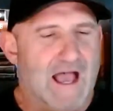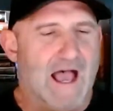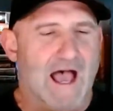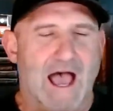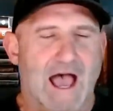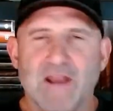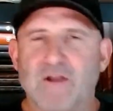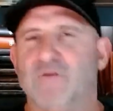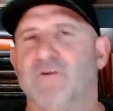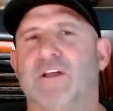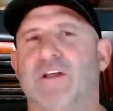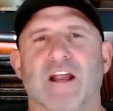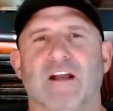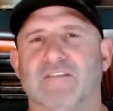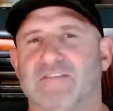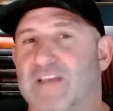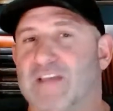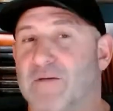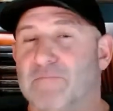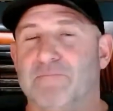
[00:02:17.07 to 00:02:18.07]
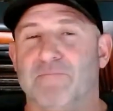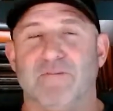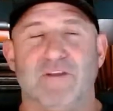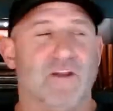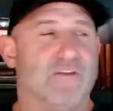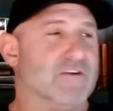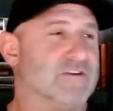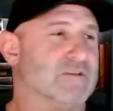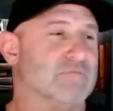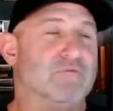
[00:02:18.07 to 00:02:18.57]
I don't care. Some, you know,
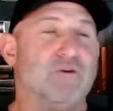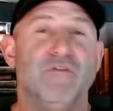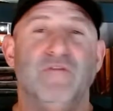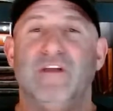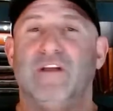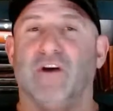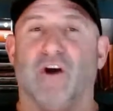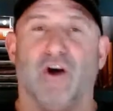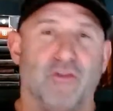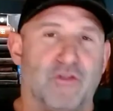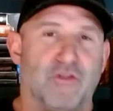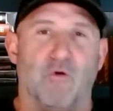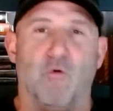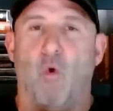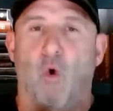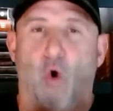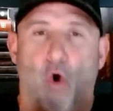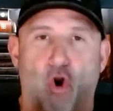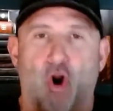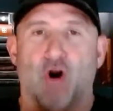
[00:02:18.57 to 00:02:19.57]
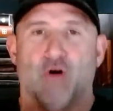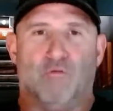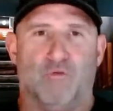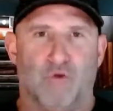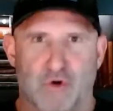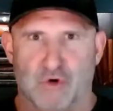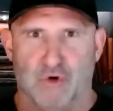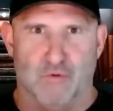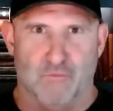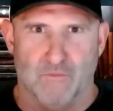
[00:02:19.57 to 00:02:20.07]
there's a movie called The War
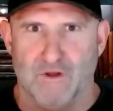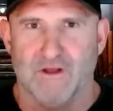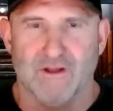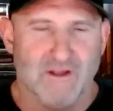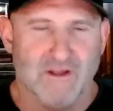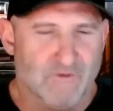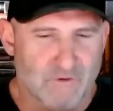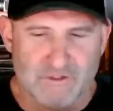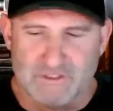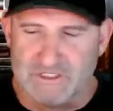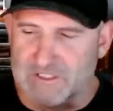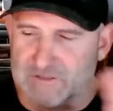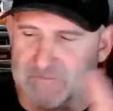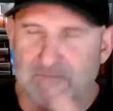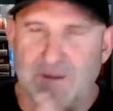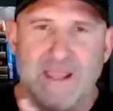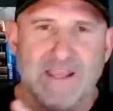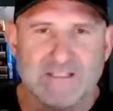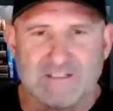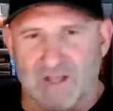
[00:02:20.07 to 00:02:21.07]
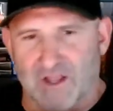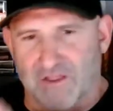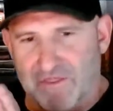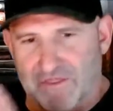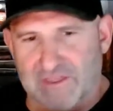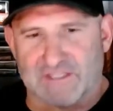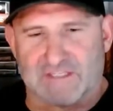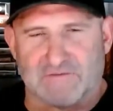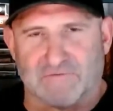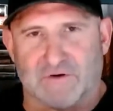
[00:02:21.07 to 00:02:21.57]
Room, which is based on
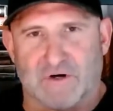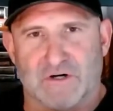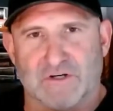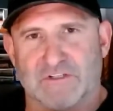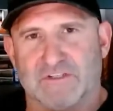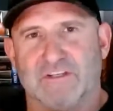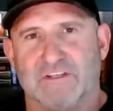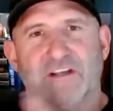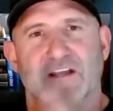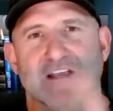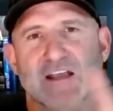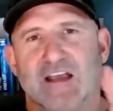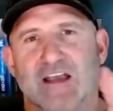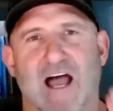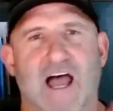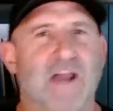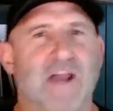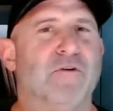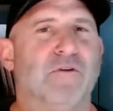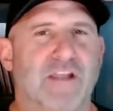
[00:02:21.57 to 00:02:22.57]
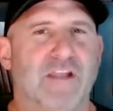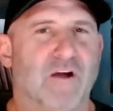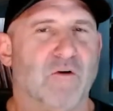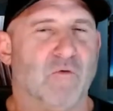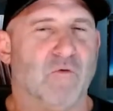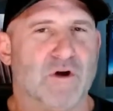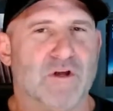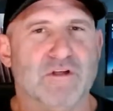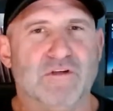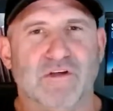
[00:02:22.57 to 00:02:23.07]
this verse. I don't care
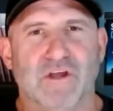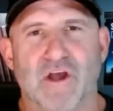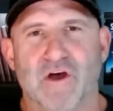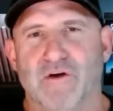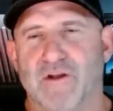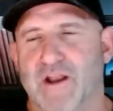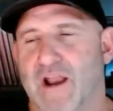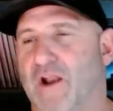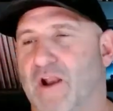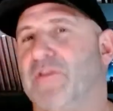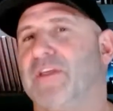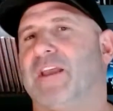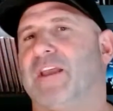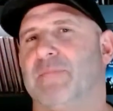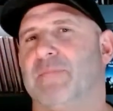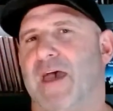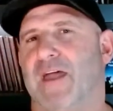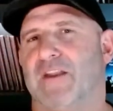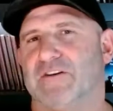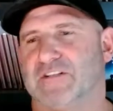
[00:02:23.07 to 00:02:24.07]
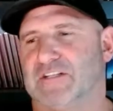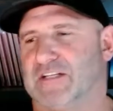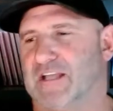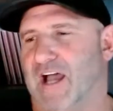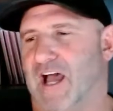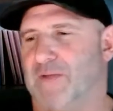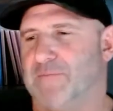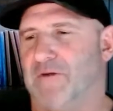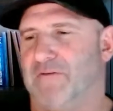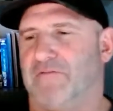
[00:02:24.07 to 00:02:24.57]
where you go, and I don't think it matters to
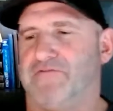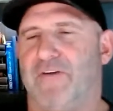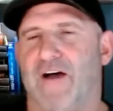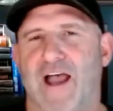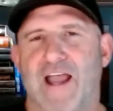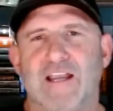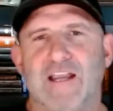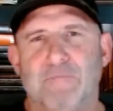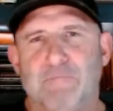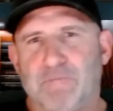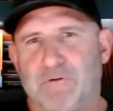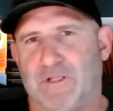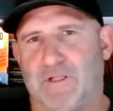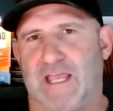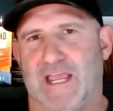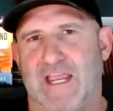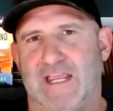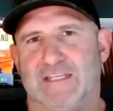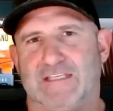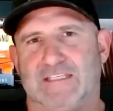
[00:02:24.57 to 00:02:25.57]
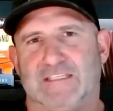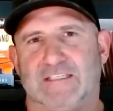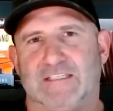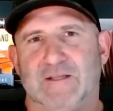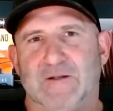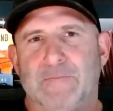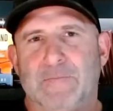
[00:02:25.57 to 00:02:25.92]
God, but find a place